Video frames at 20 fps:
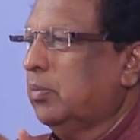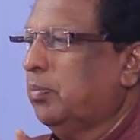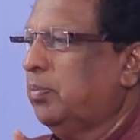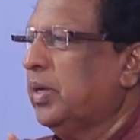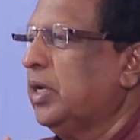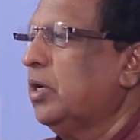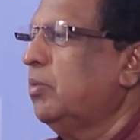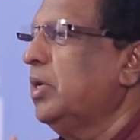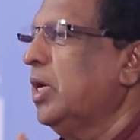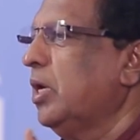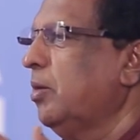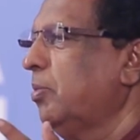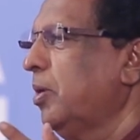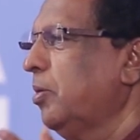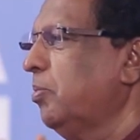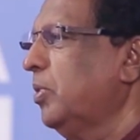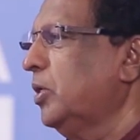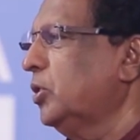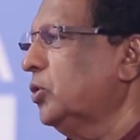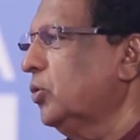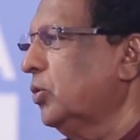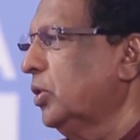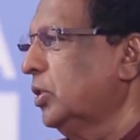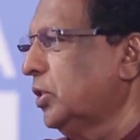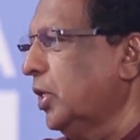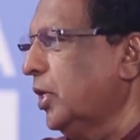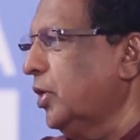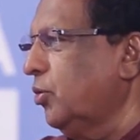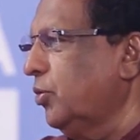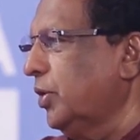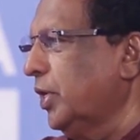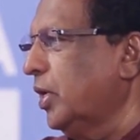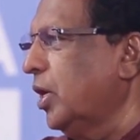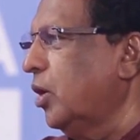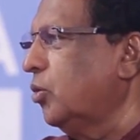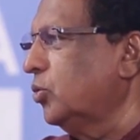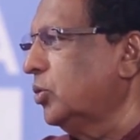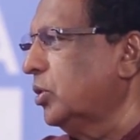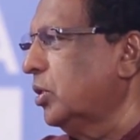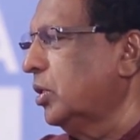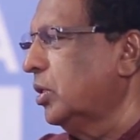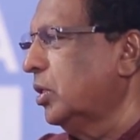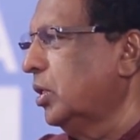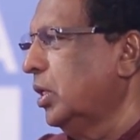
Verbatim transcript: Permanent Members of the Security Council,